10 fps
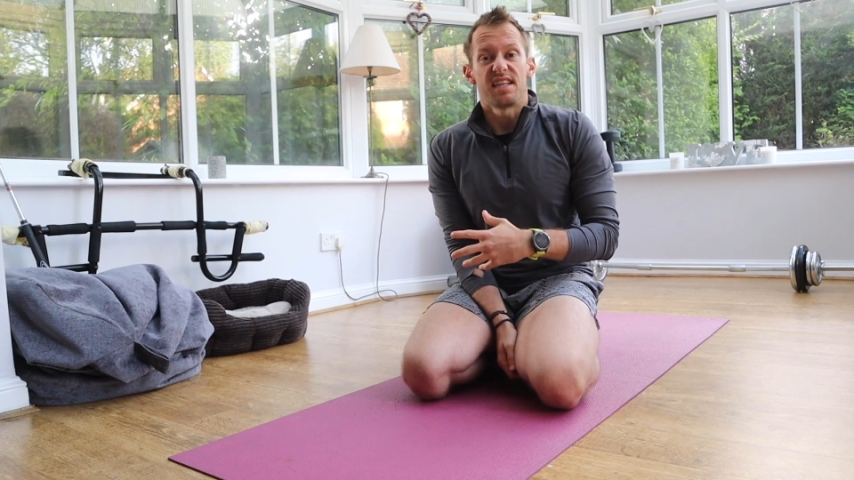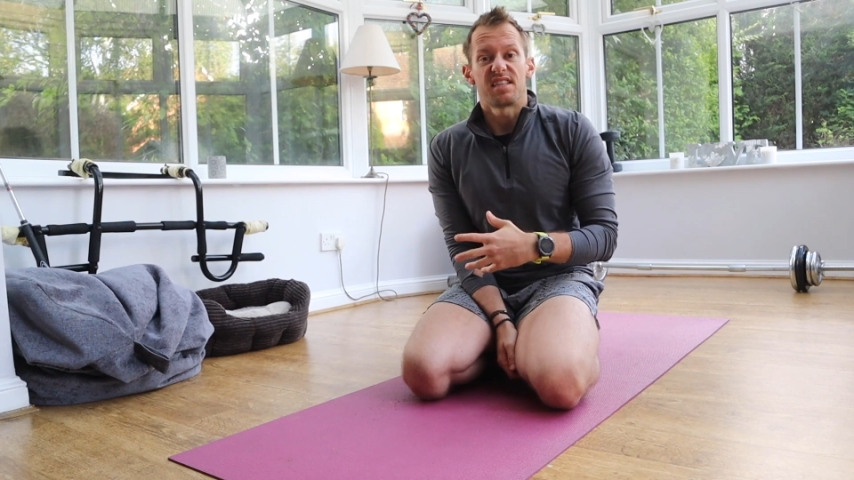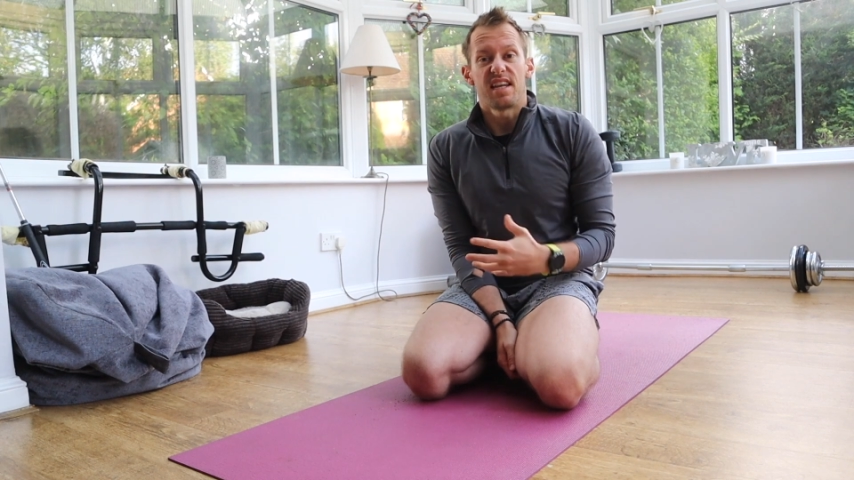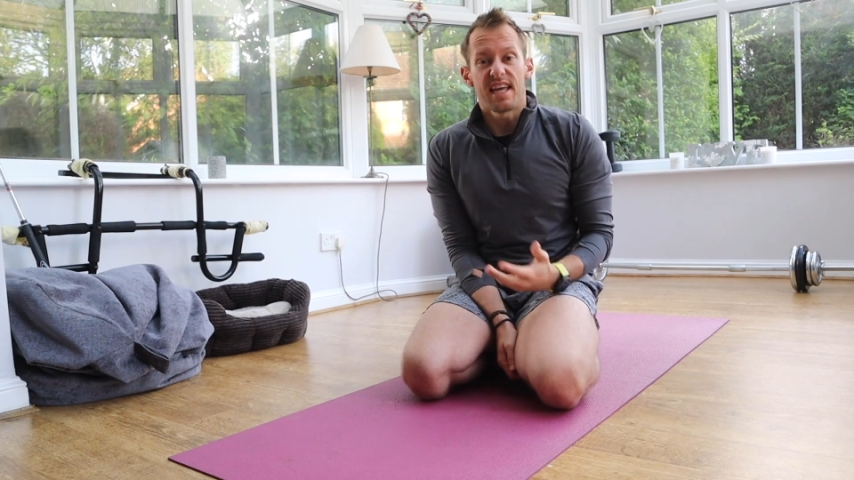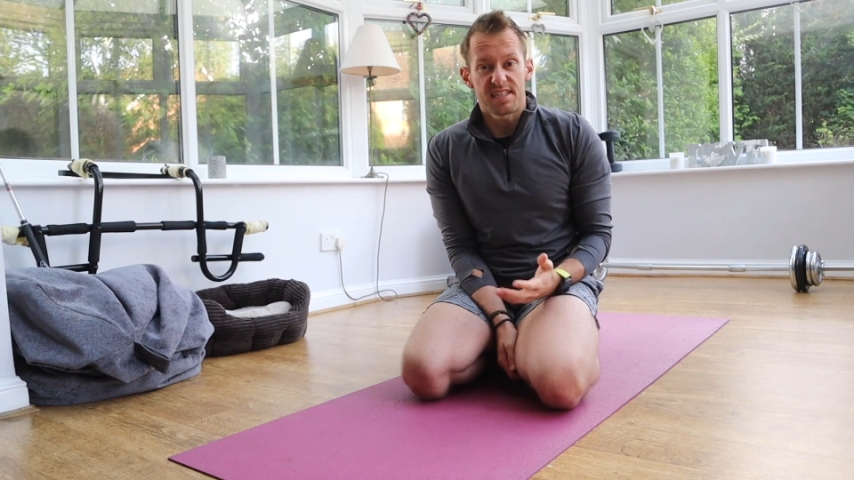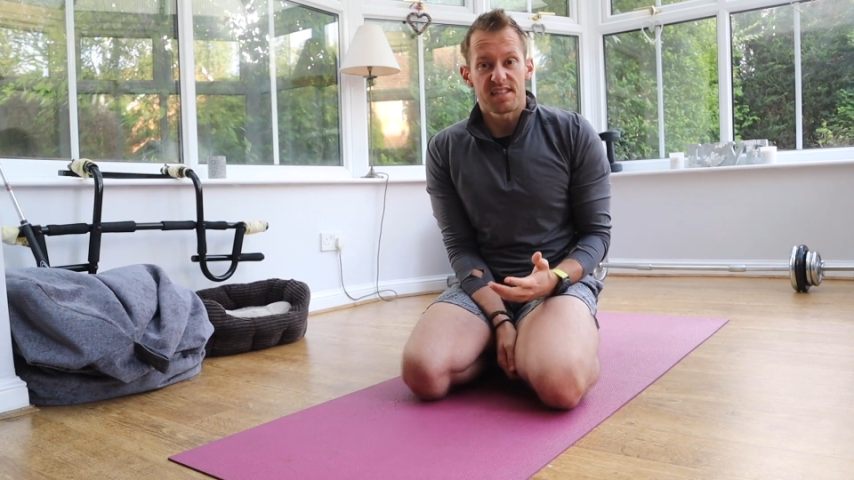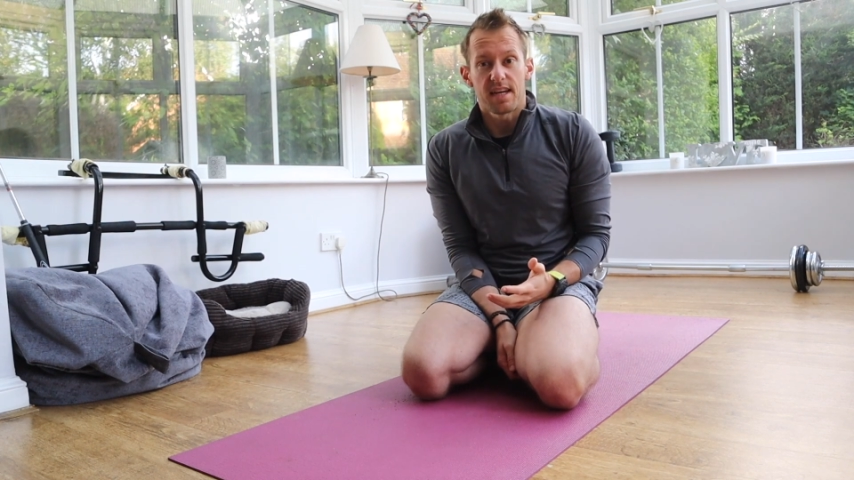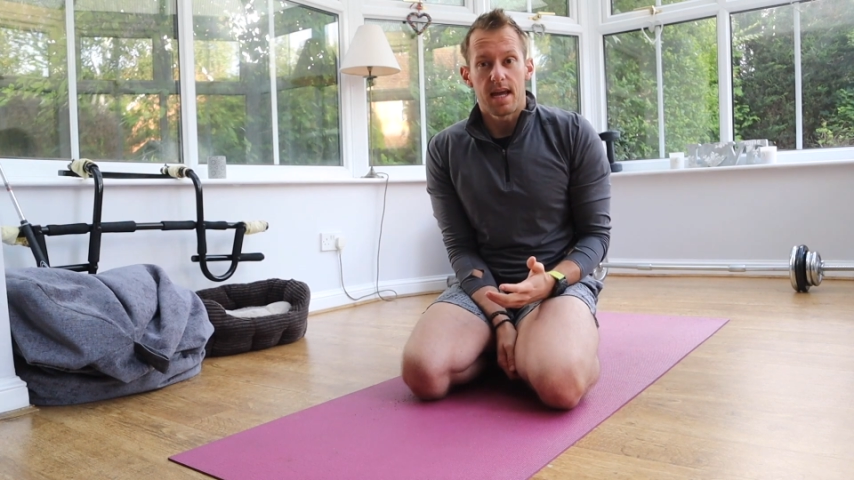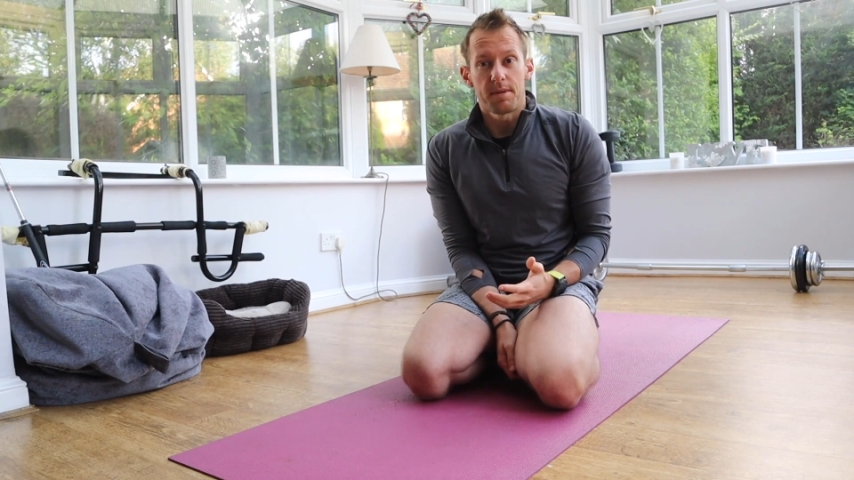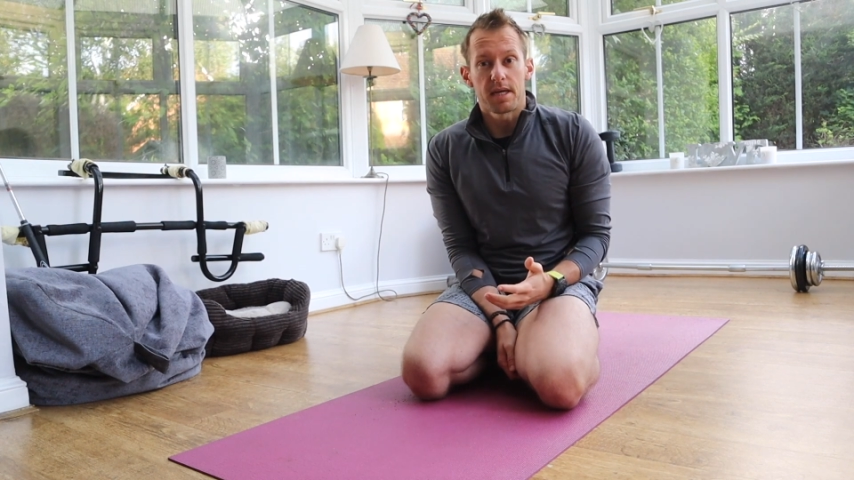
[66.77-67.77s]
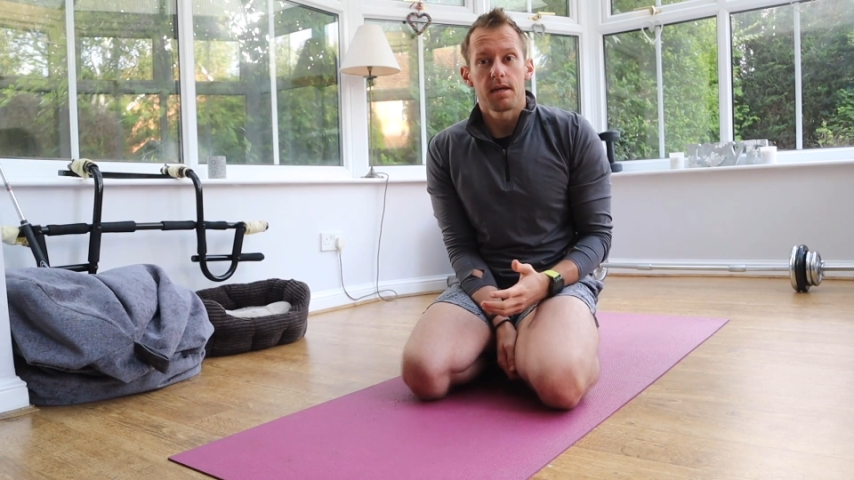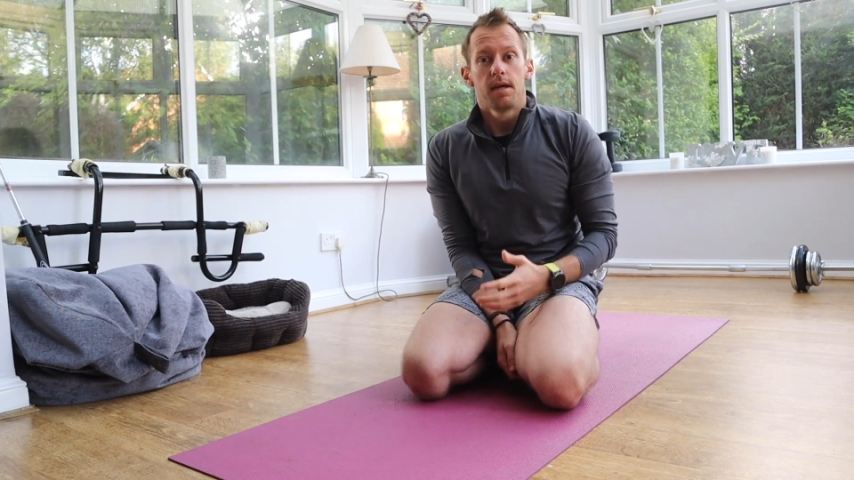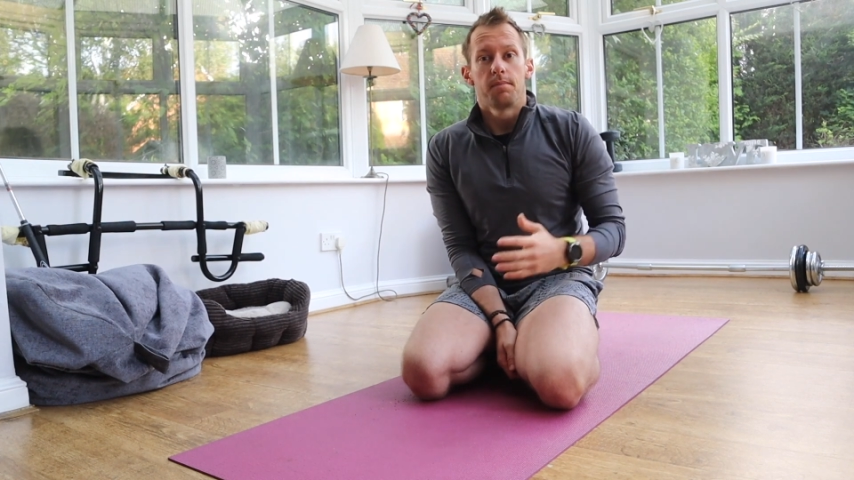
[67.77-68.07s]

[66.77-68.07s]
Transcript: It's less dynamic,